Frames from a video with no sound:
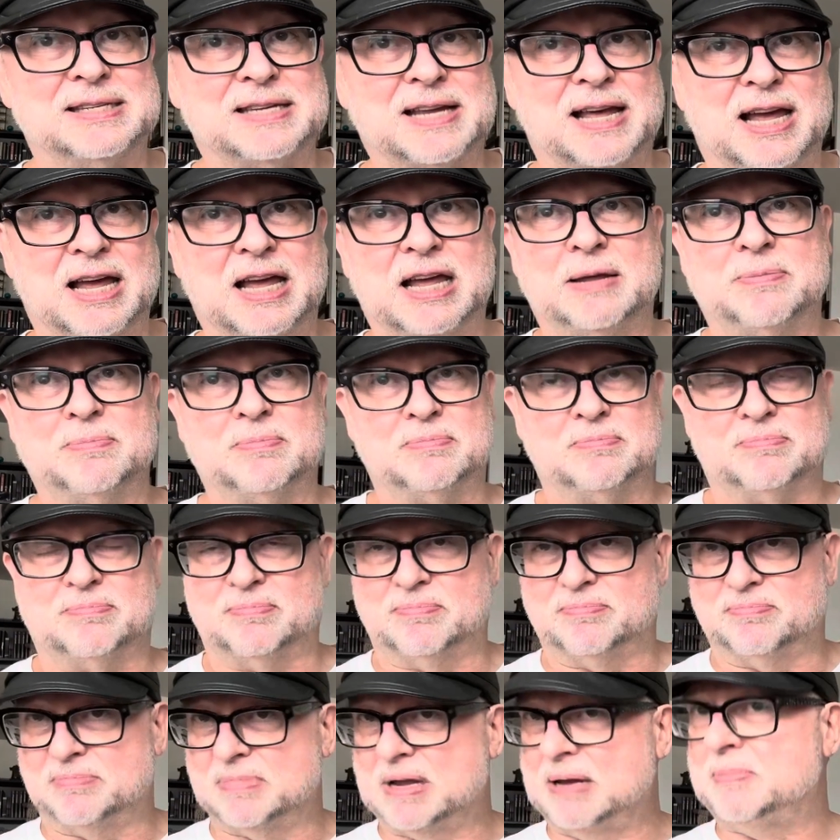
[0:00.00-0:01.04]
time,
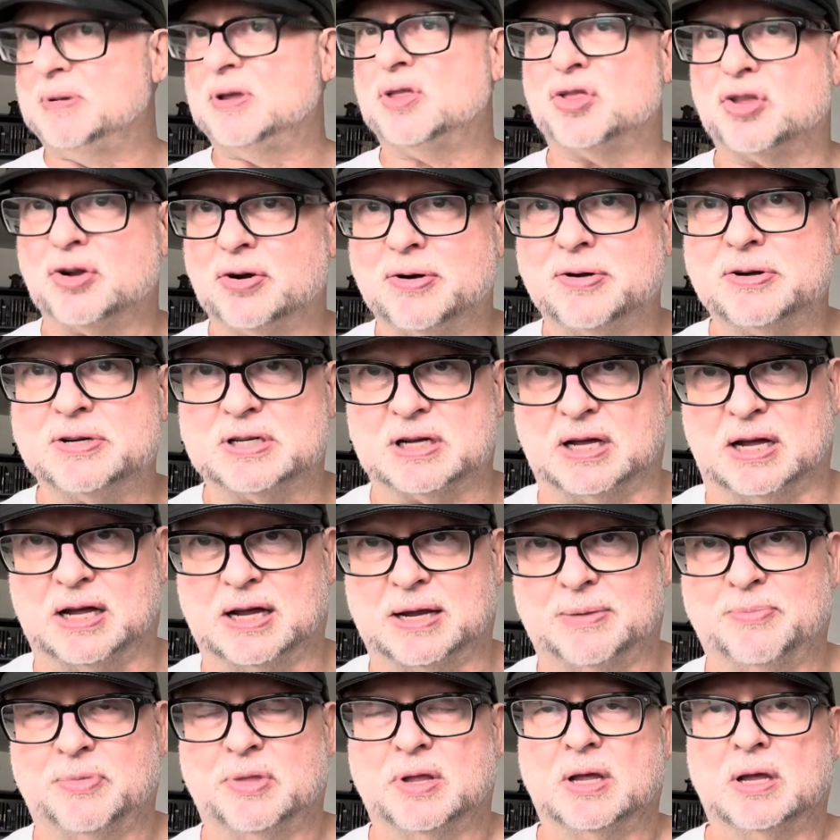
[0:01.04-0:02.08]
maybe third
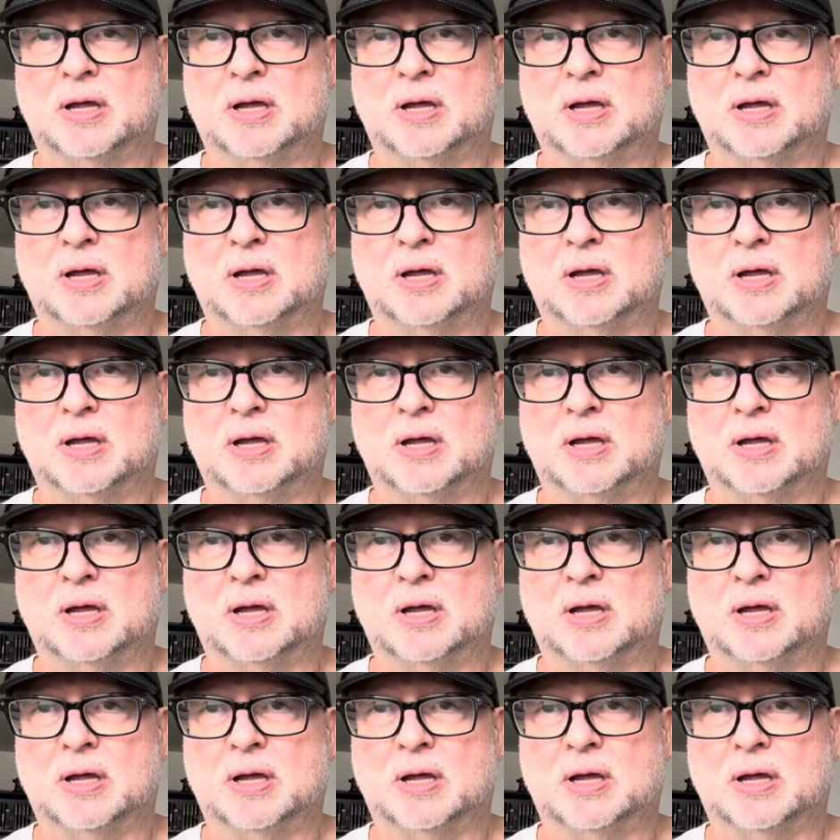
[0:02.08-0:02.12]
time,